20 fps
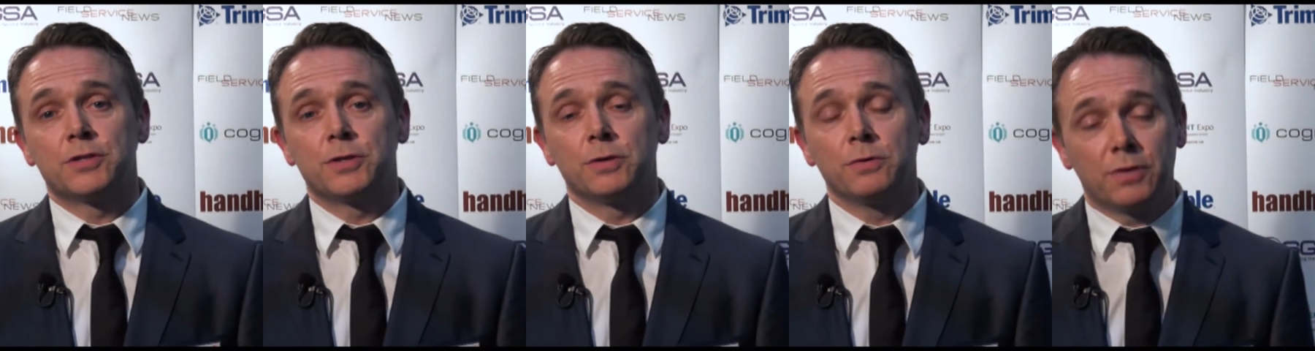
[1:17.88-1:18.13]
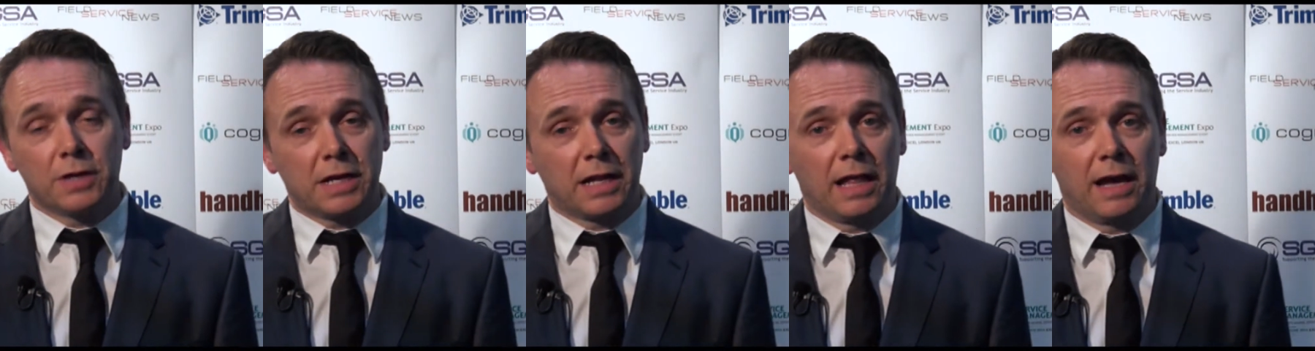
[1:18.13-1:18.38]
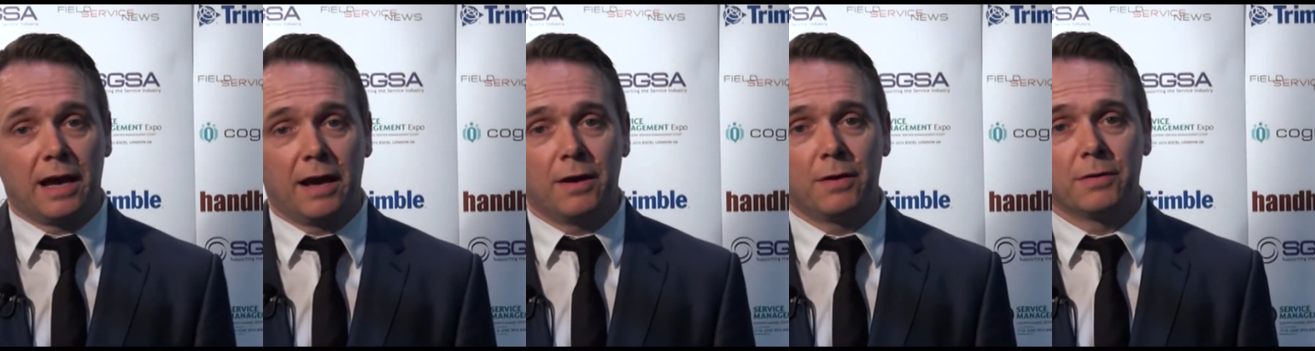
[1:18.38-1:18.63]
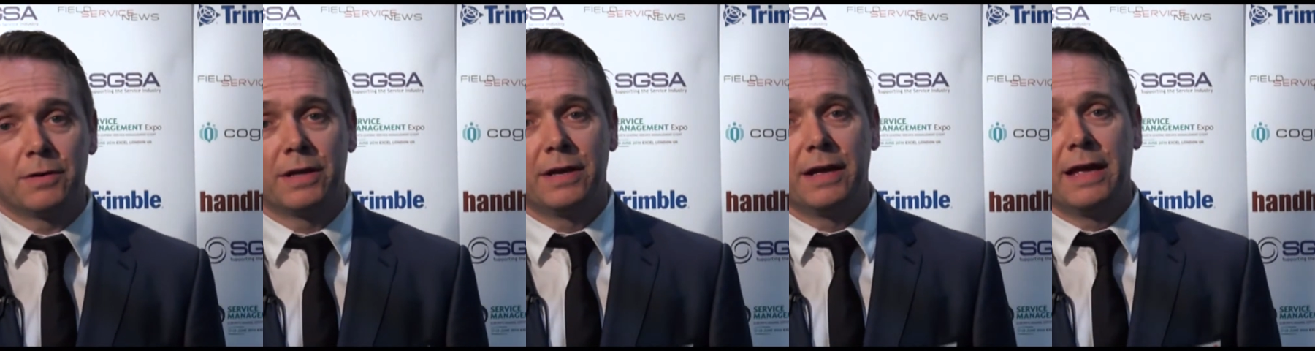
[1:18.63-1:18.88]
to the
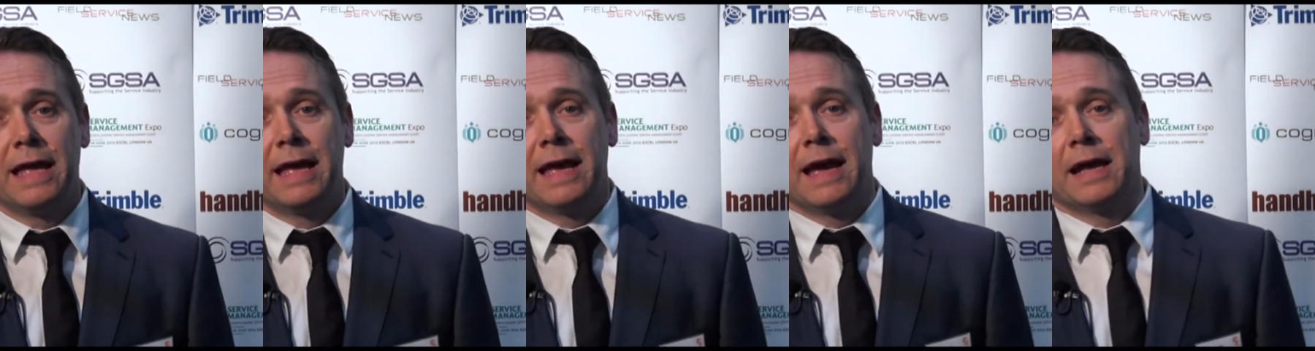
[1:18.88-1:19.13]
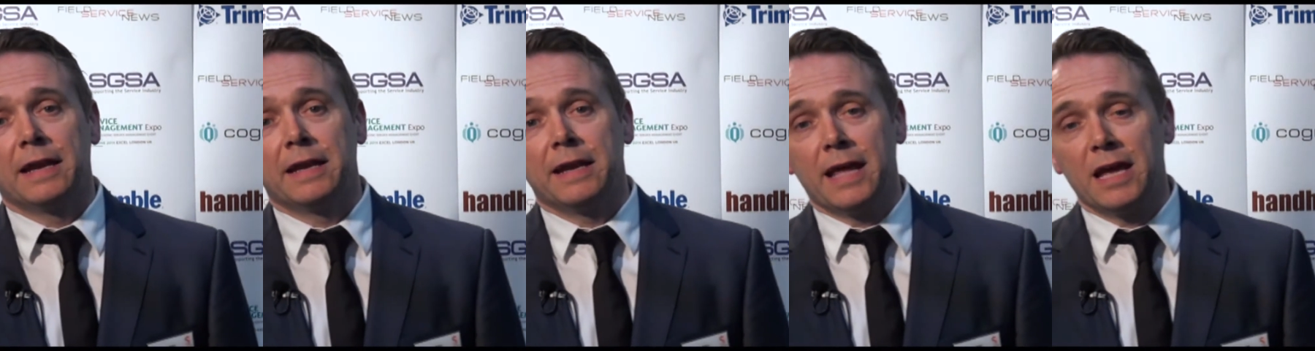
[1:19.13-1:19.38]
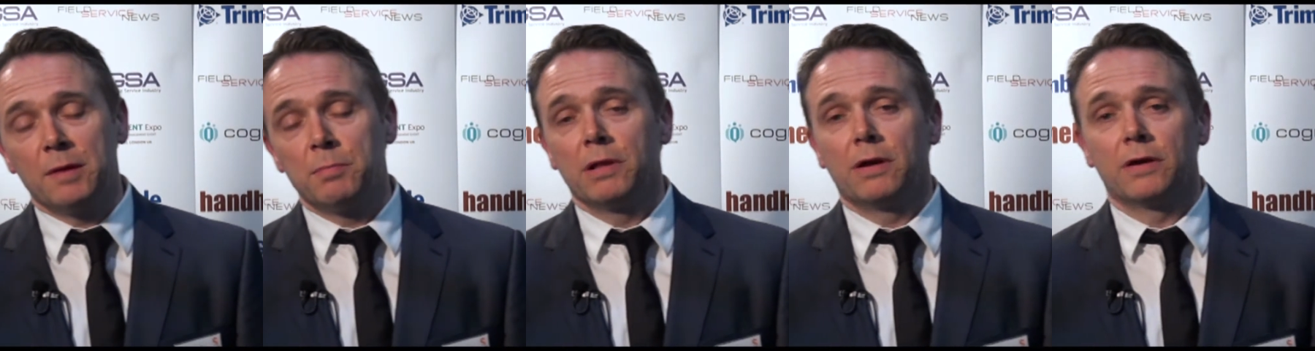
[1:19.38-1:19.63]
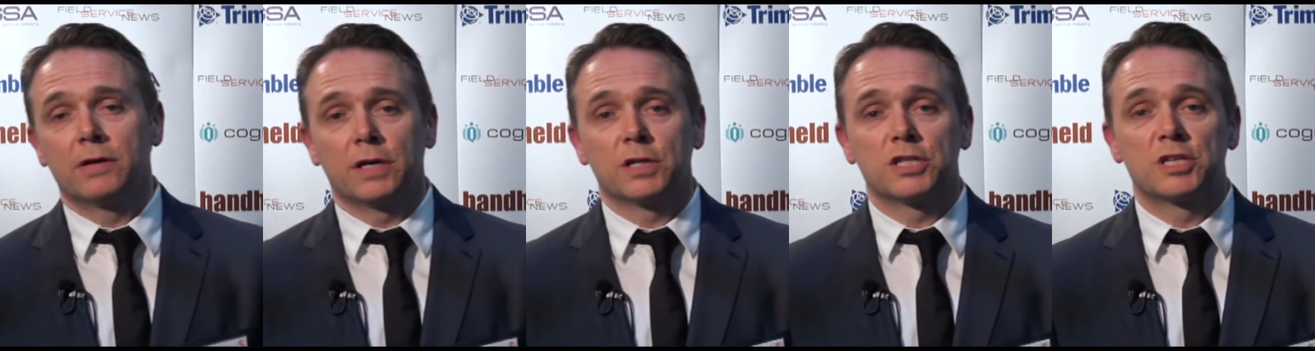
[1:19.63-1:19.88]
cloud, and enable
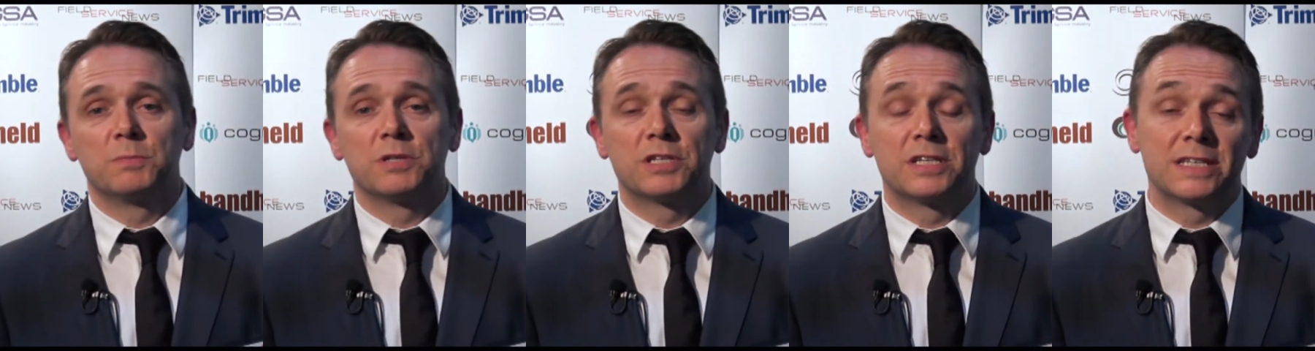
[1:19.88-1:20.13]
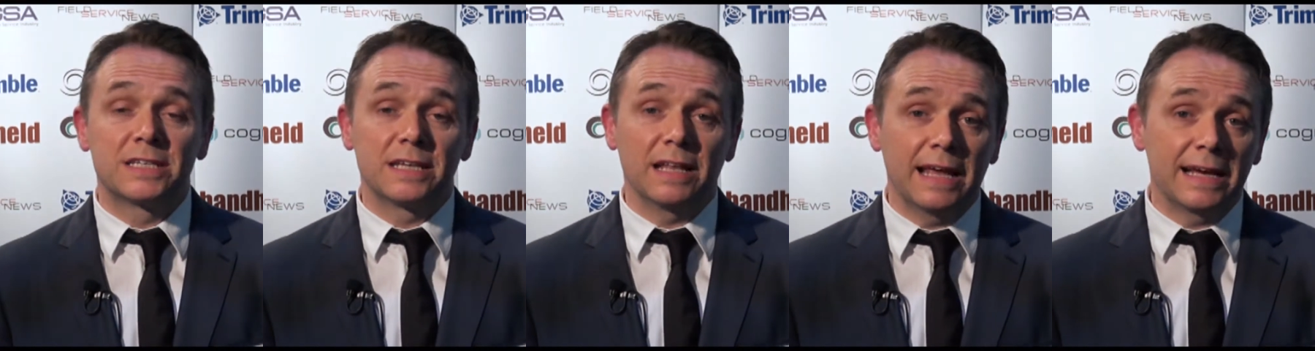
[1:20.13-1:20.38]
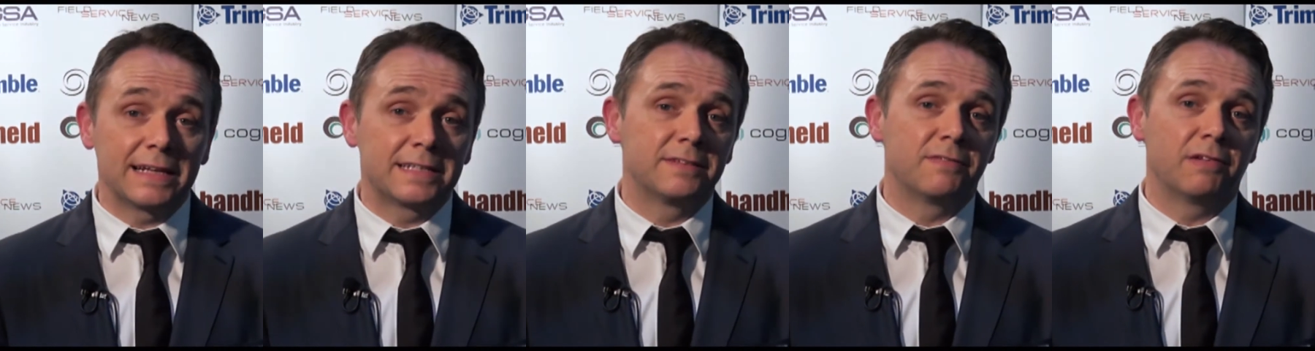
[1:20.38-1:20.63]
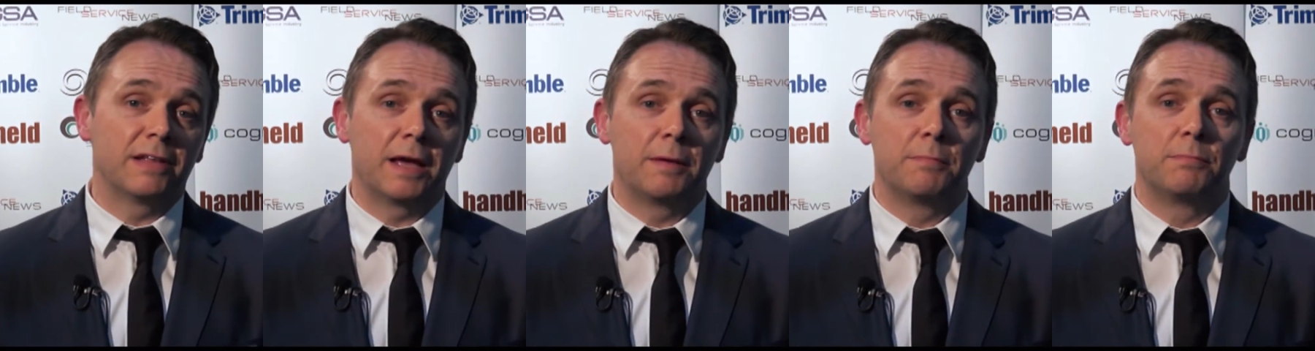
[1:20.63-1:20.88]
our customers to
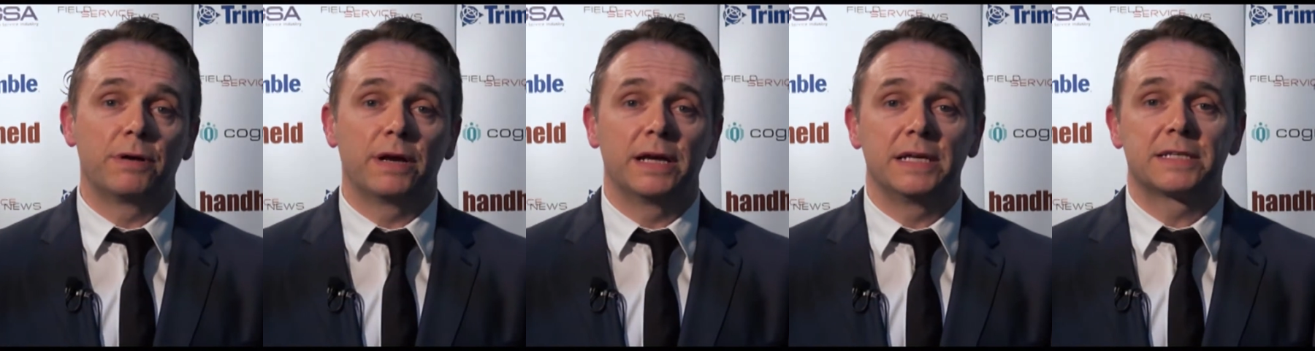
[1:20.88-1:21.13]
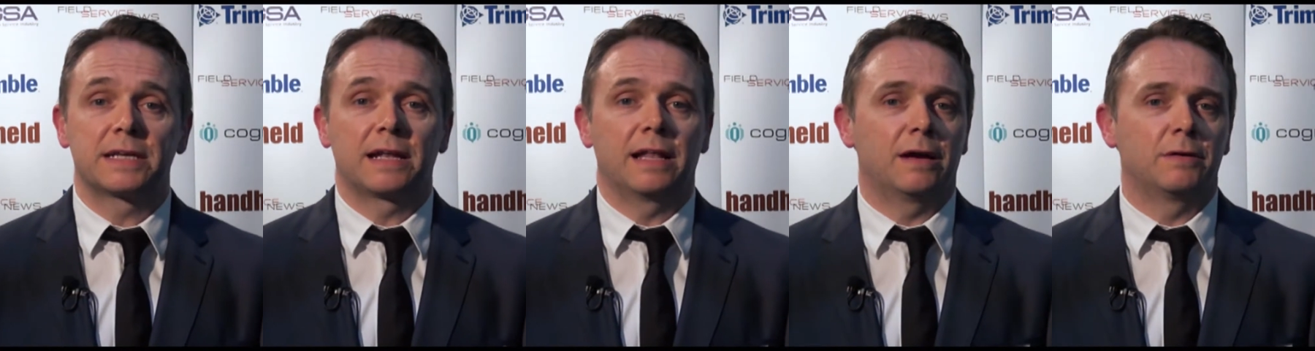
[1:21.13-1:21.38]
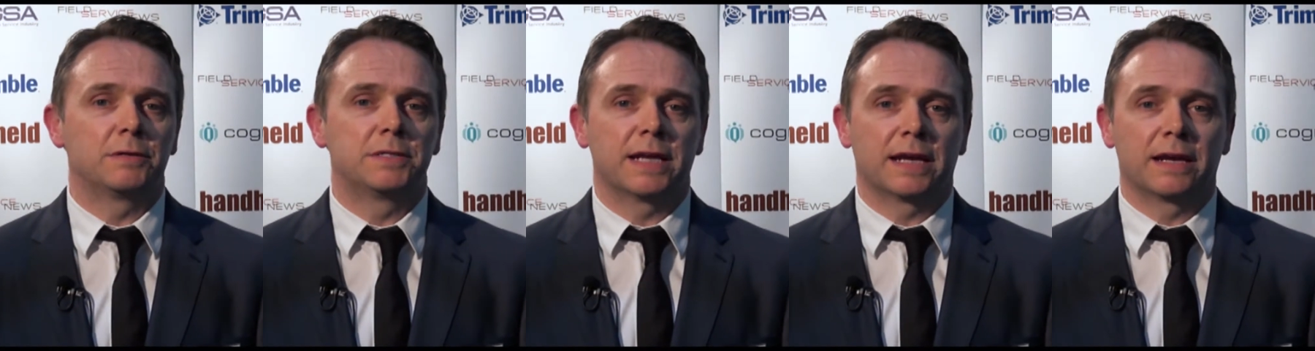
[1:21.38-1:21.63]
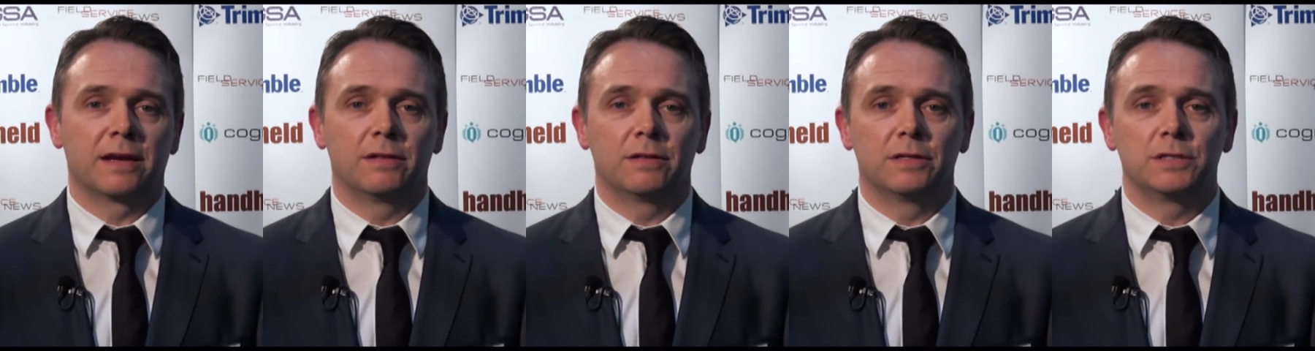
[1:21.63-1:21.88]
selectively embrace cloud
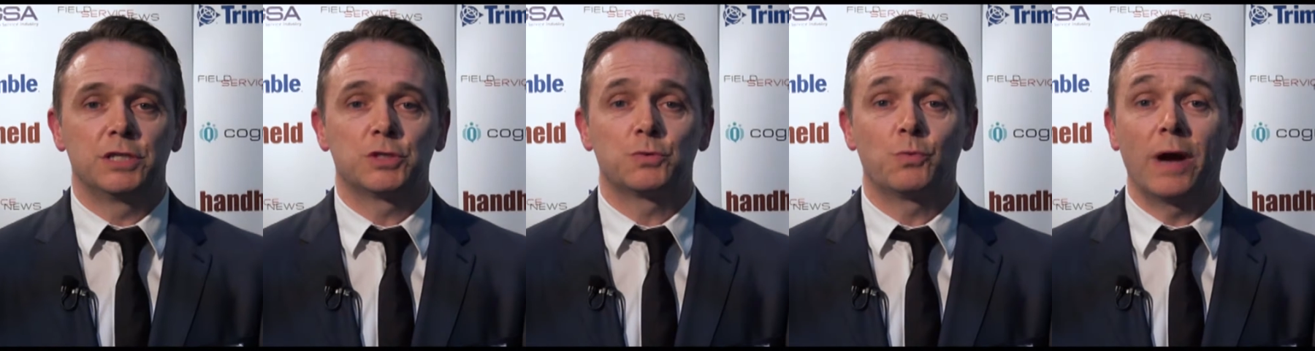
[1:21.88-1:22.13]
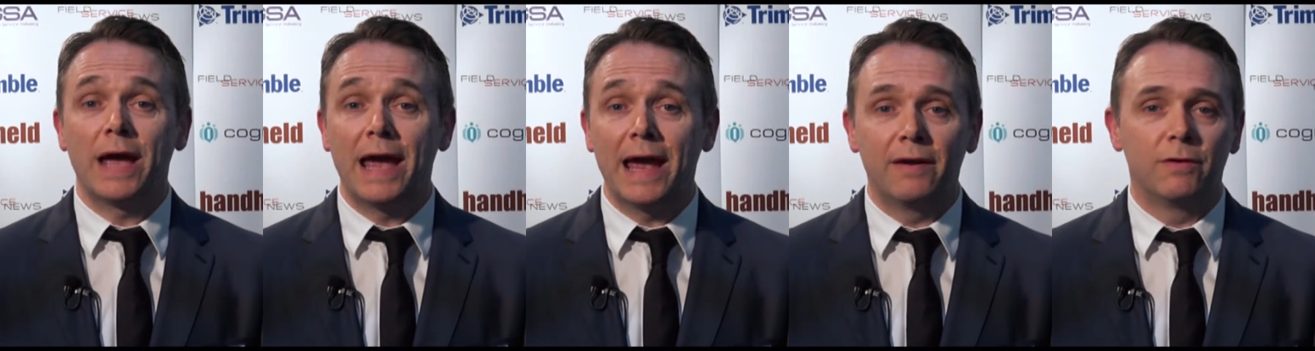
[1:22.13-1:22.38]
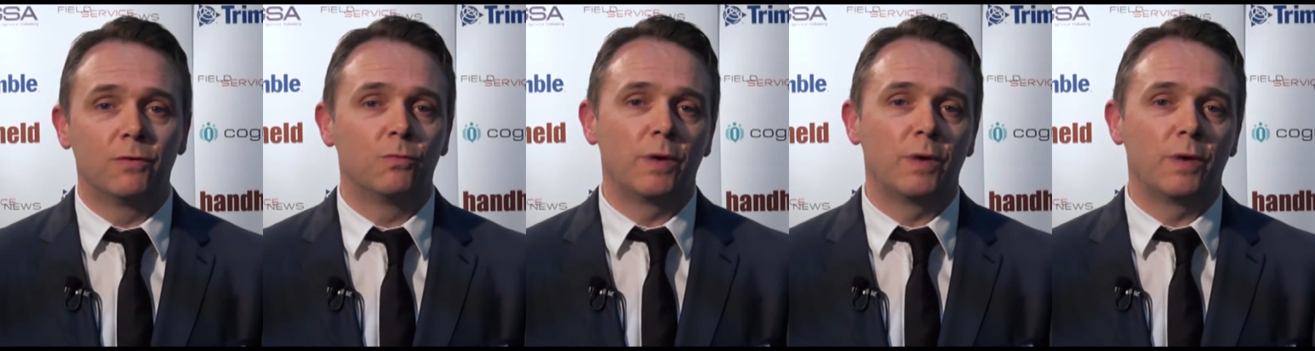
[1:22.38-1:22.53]
technologies where